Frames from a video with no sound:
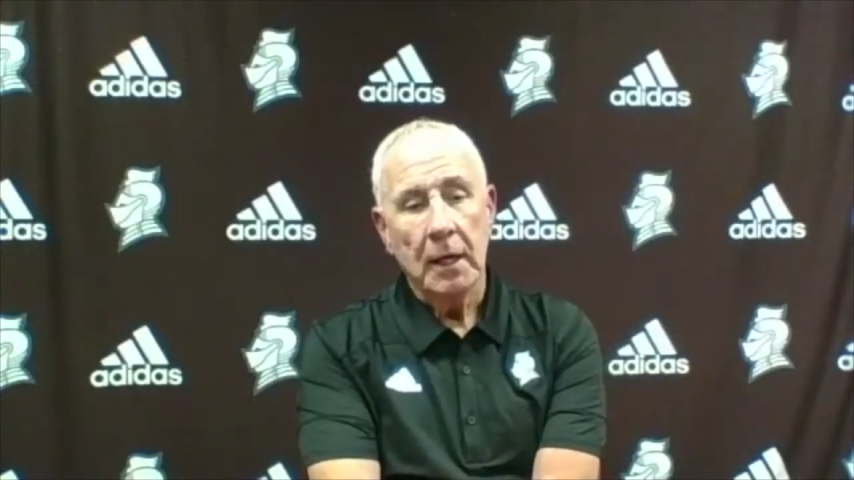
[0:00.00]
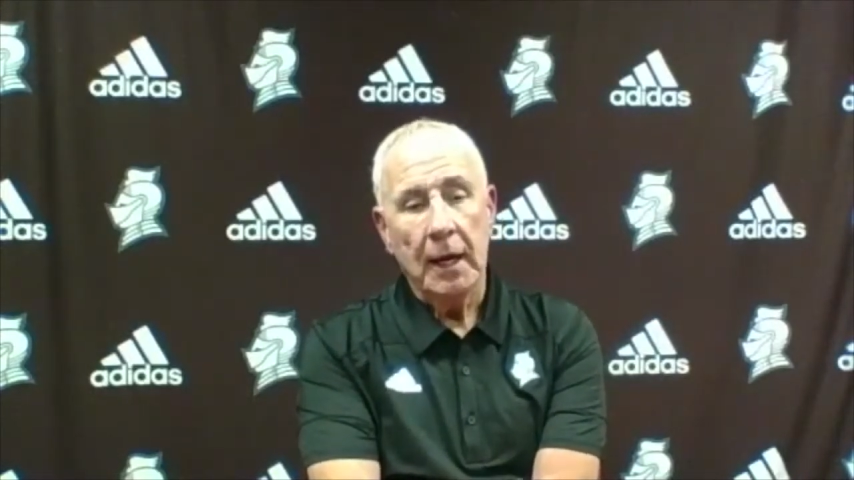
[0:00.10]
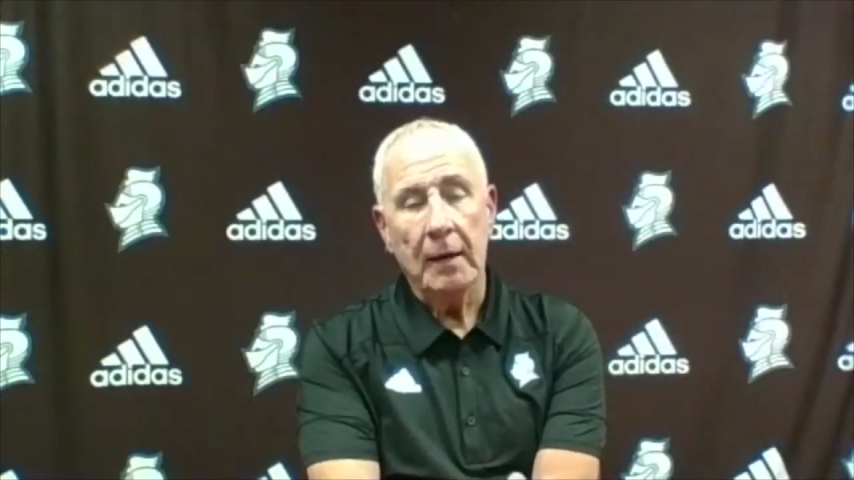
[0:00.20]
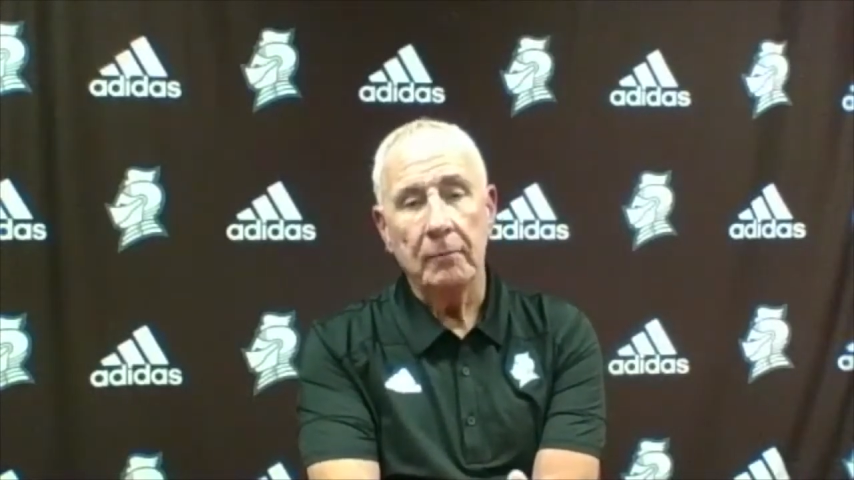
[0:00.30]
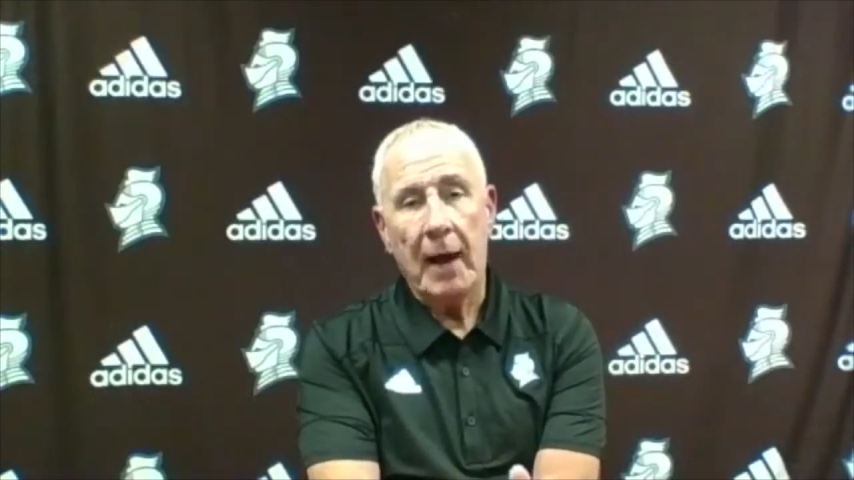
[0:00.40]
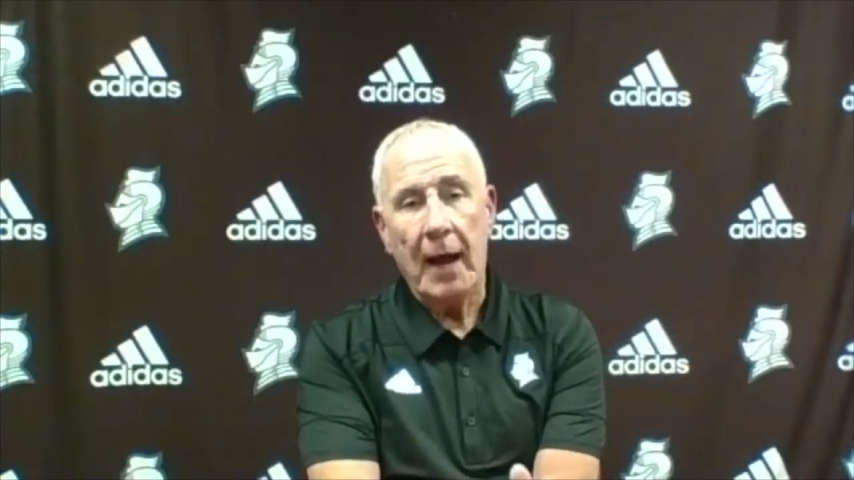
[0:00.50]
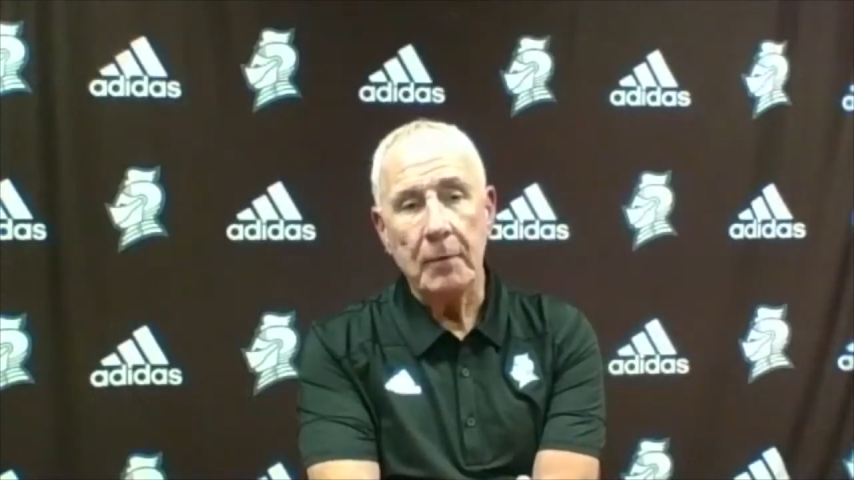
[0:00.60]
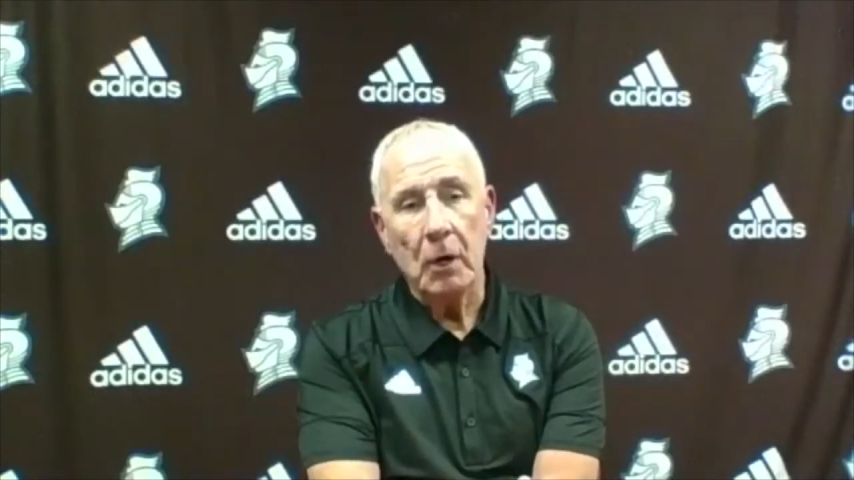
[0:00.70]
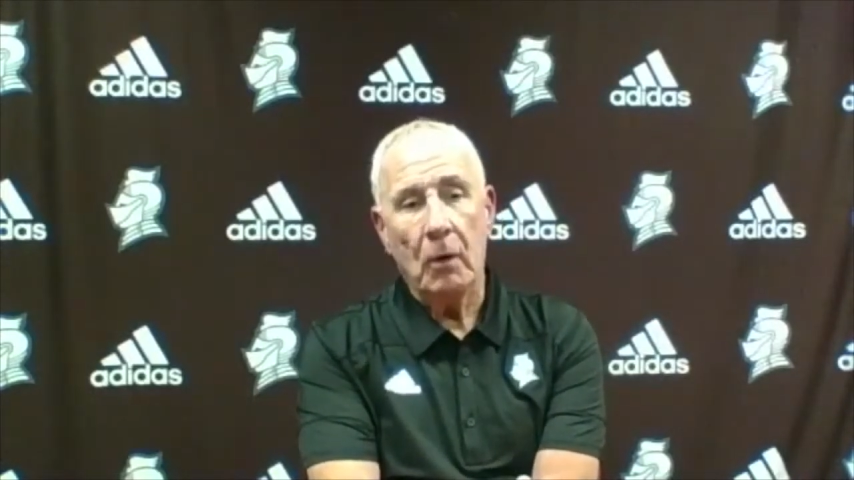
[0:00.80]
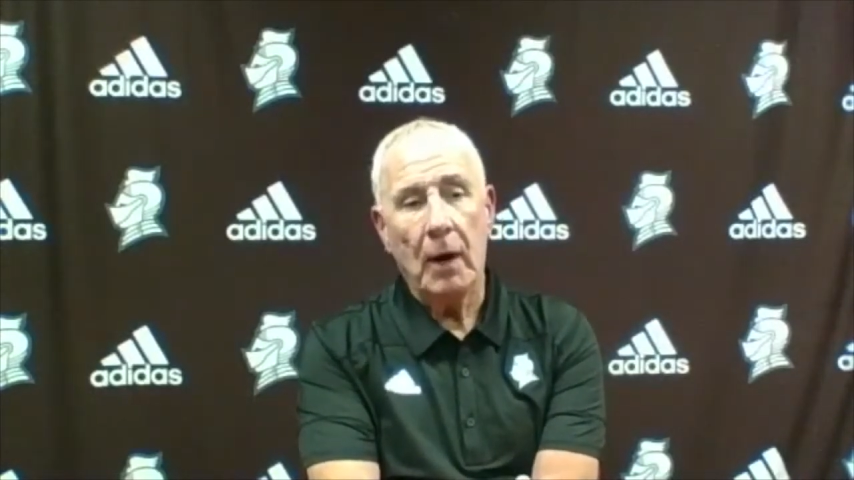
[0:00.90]
and
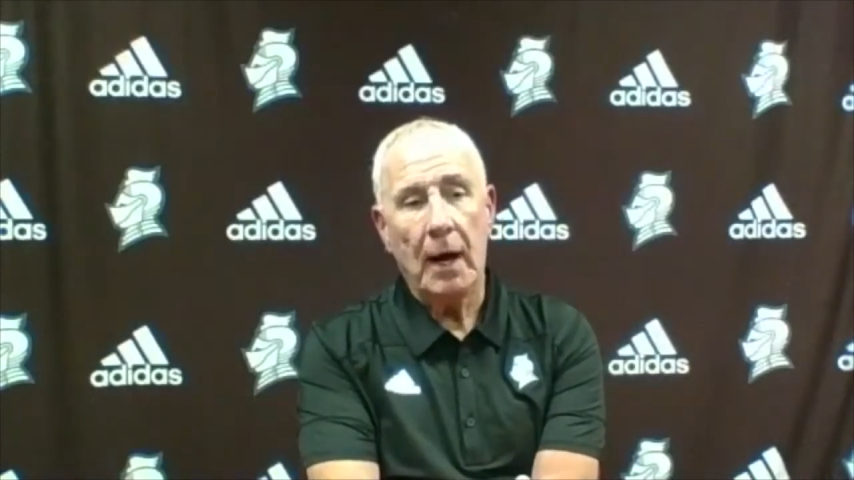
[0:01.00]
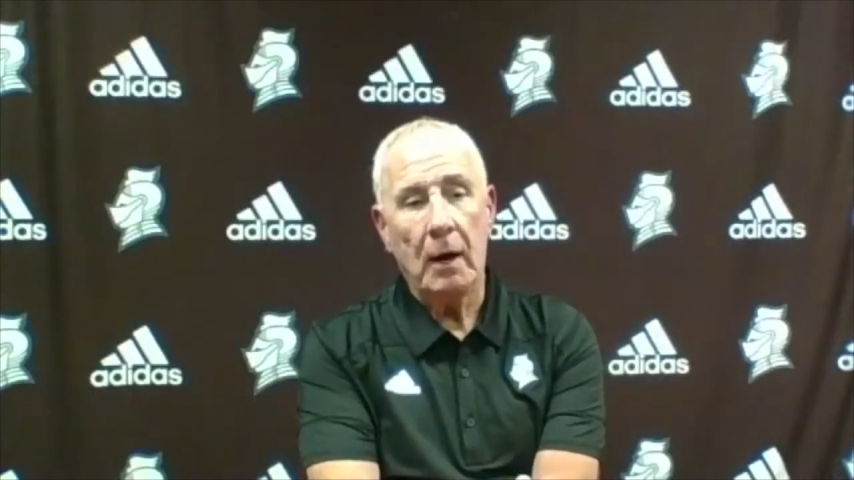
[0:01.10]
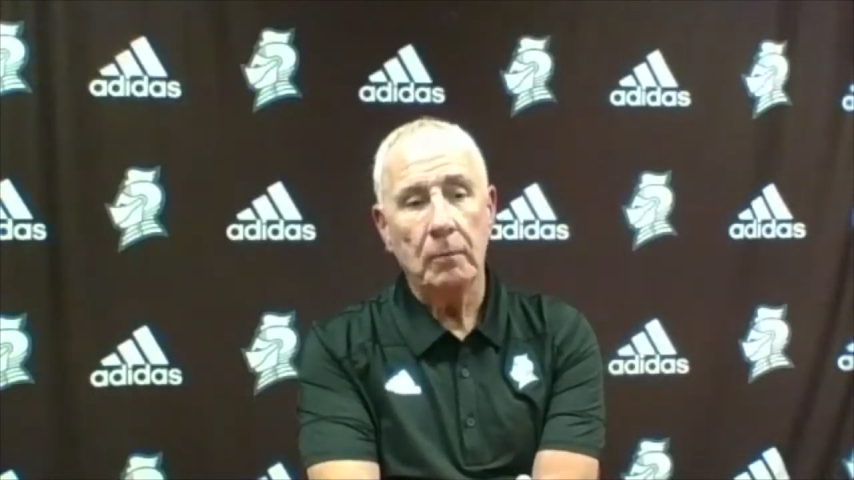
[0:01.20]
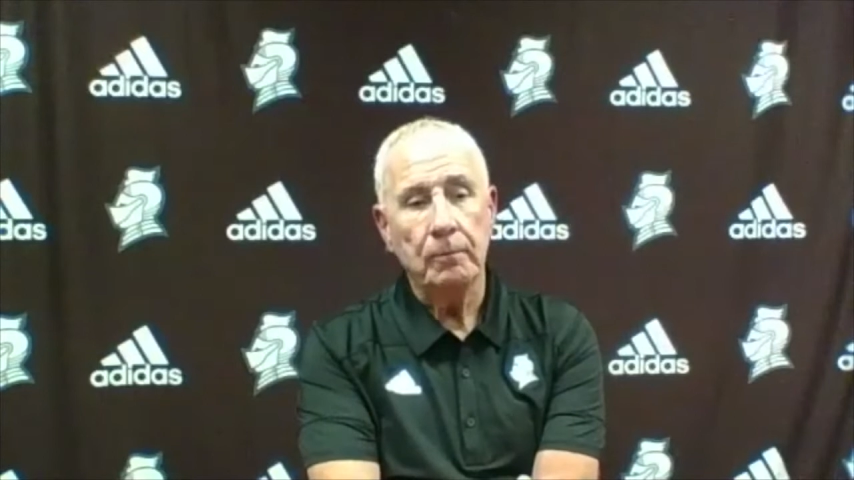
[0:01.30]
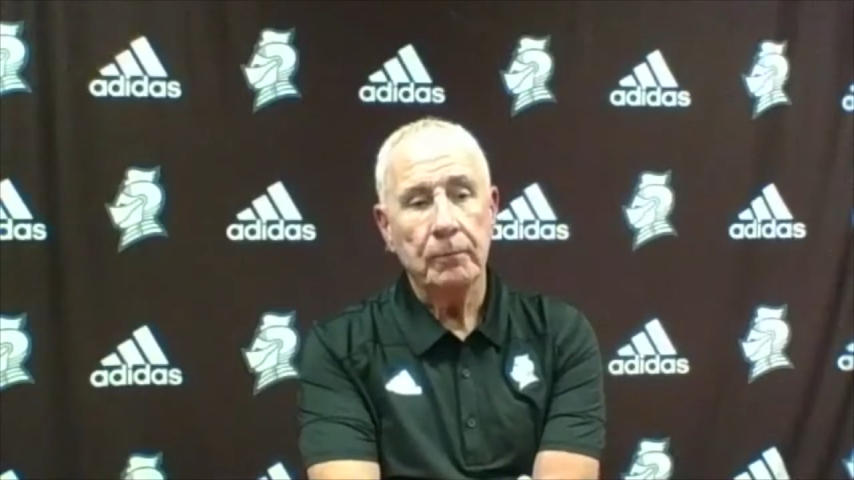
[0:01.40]
Miami, Ohio.